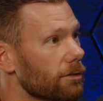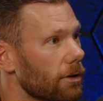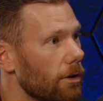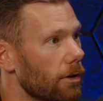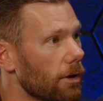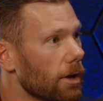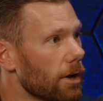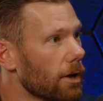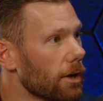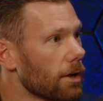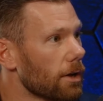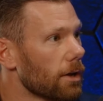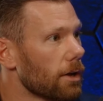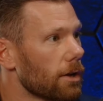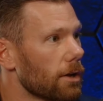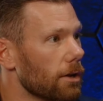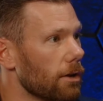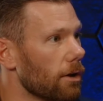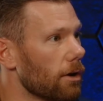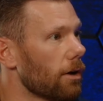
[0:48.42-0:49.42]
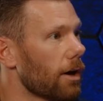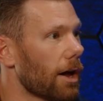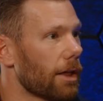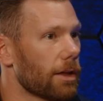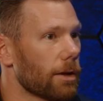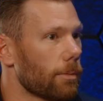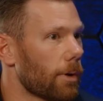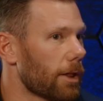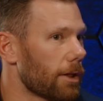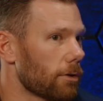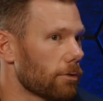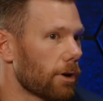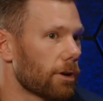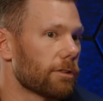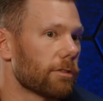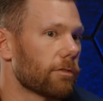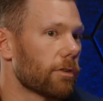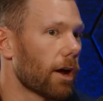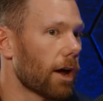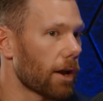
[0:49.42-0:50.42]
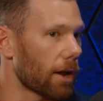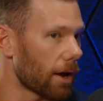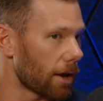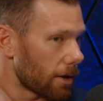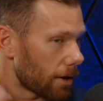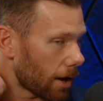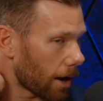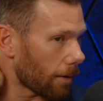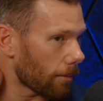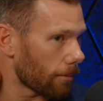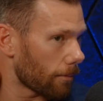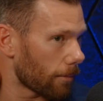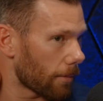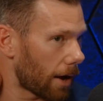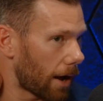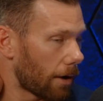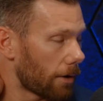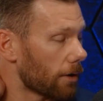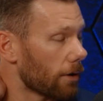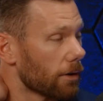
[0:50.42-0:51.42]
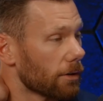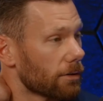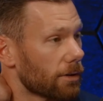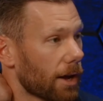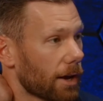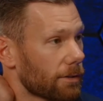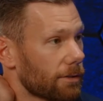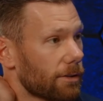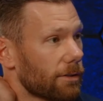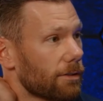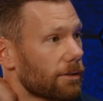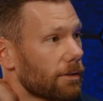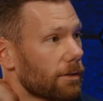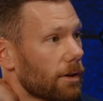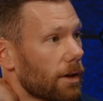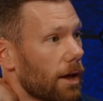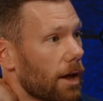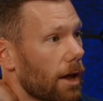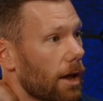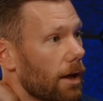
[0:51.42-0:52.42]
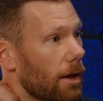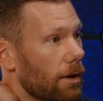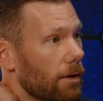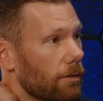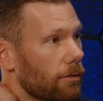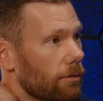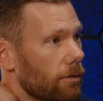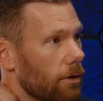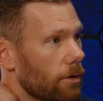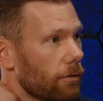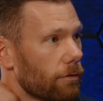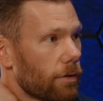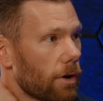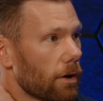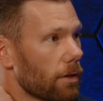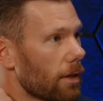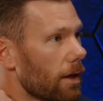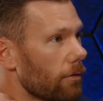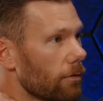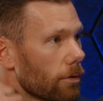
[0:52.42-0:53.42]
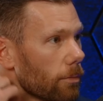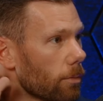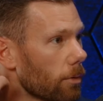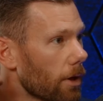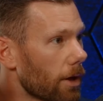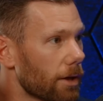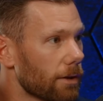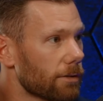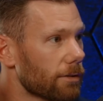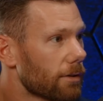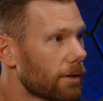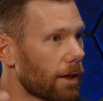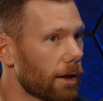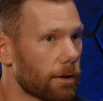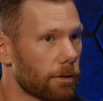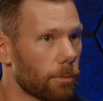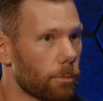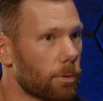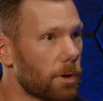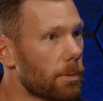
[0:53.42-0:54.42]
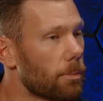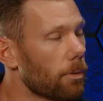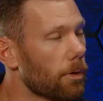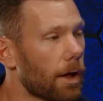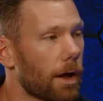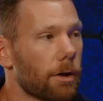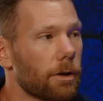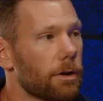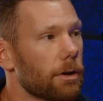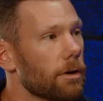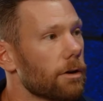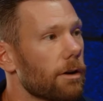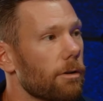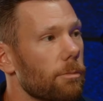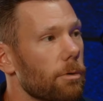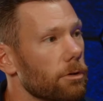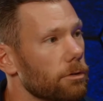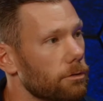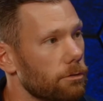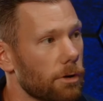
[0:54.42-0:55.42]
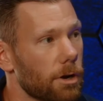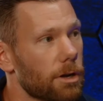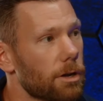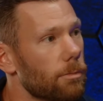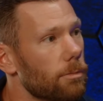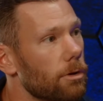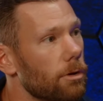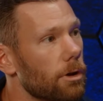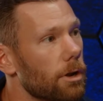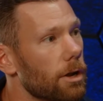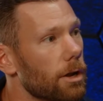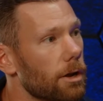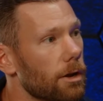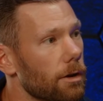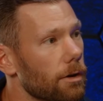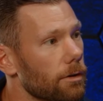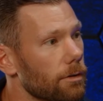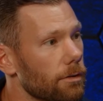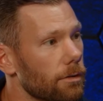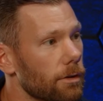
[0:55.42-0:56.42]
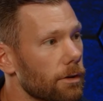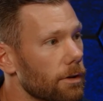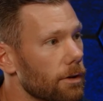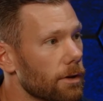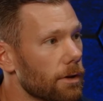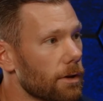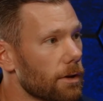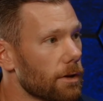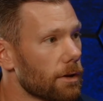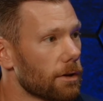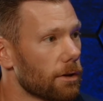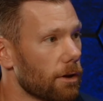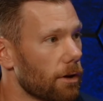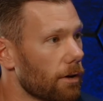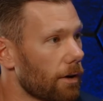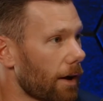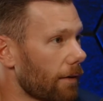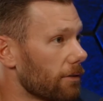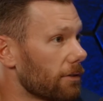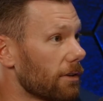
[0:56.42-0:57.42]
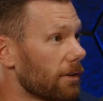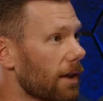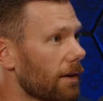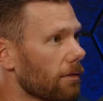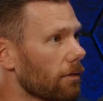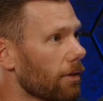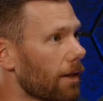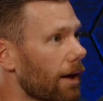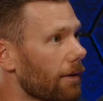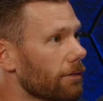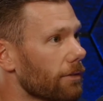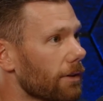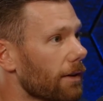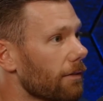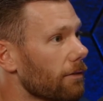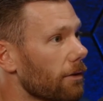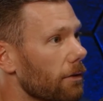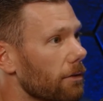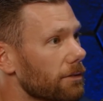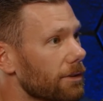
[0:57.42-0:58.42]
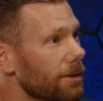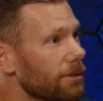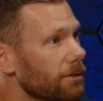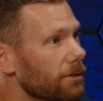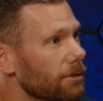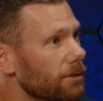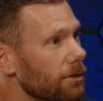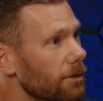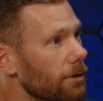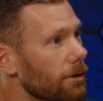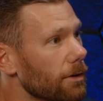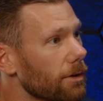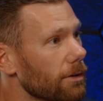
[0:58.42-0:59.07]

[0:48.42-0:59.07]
So, I think by the grace of God, I ended up out here in Texas and, fell in love with the place and like the people out here. And I built a great community here and, obviously never left and have no intention to.